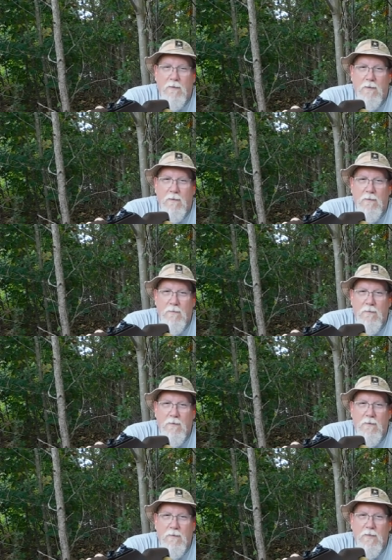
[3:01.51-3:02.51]
uh,
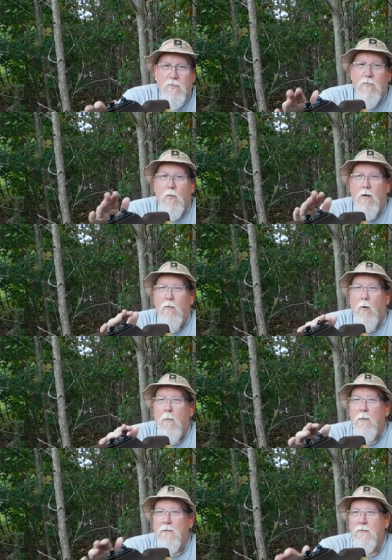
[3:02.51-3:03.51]
this was one of the
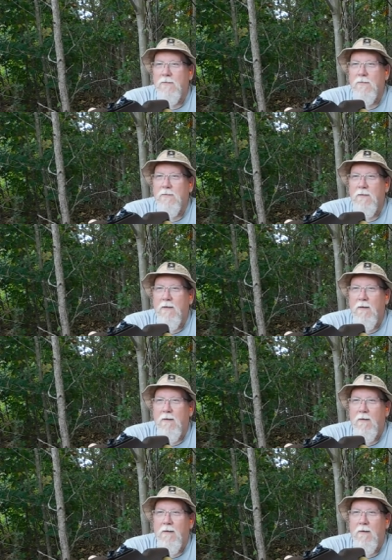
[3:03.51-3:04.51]
weapons,
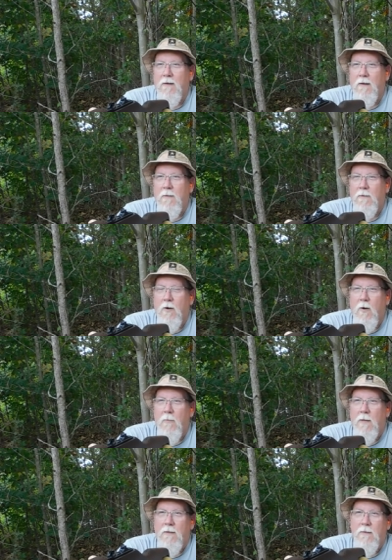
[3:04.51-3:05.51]
the uh,
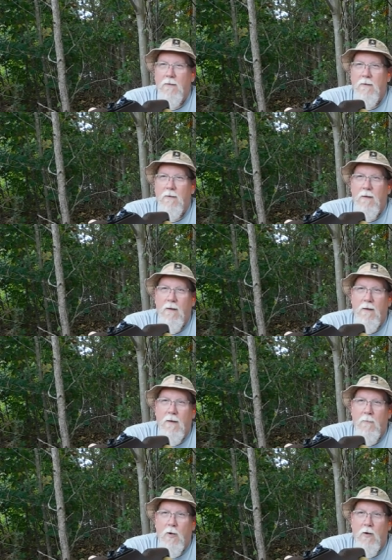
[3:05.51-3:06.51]
carbine, the
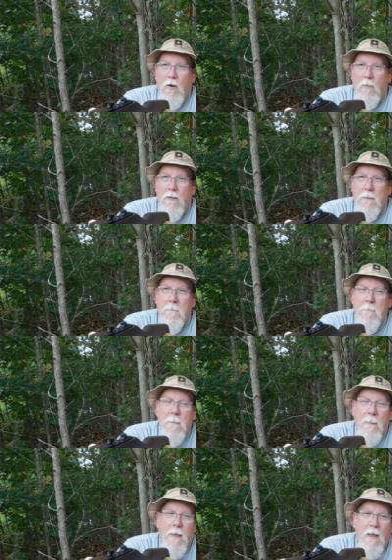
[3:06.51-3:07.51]
M1 carbine.
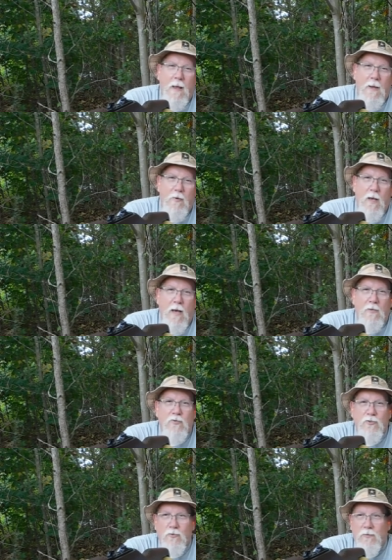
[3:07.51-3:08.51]
And you had to
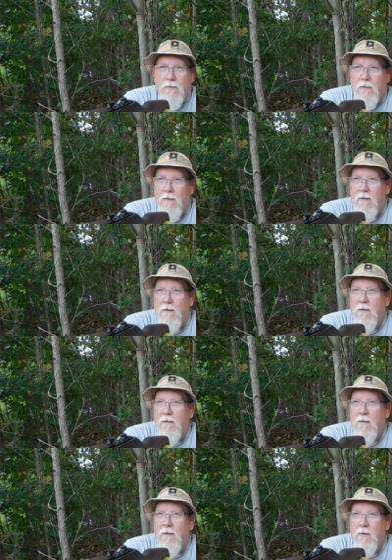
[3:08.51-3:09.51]
shoot uh,
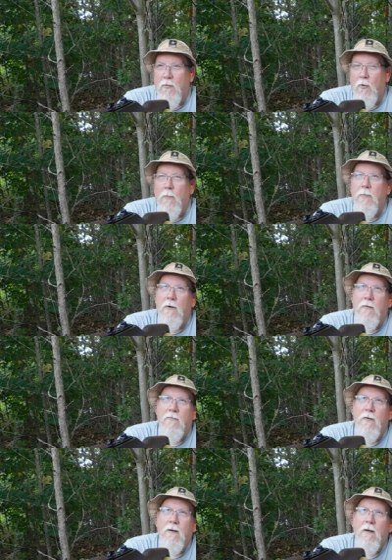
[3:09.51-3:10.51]
a group of,